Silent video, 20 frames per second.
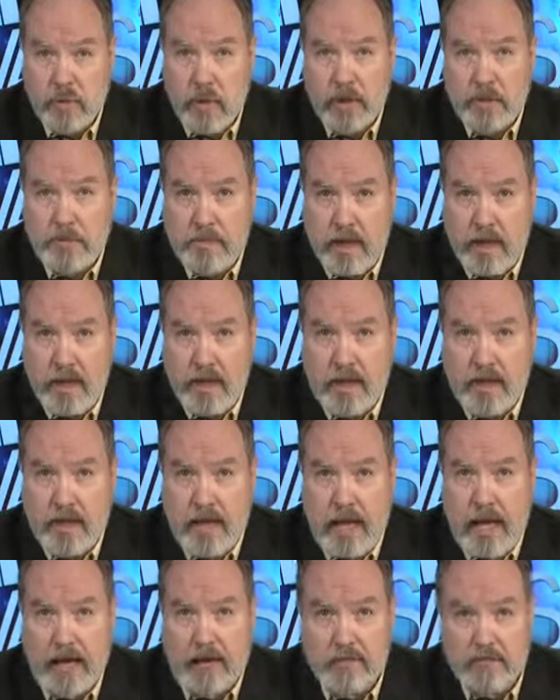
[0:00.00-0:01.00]
What's behind
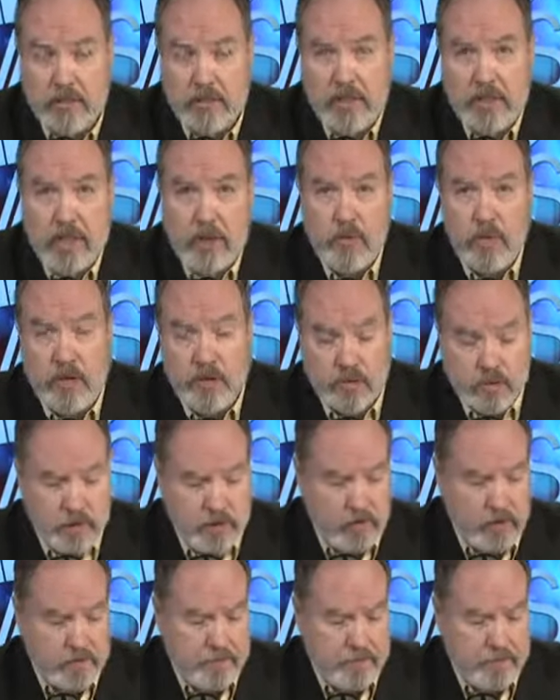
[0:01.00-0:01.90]
that? Stay with us. We'll be right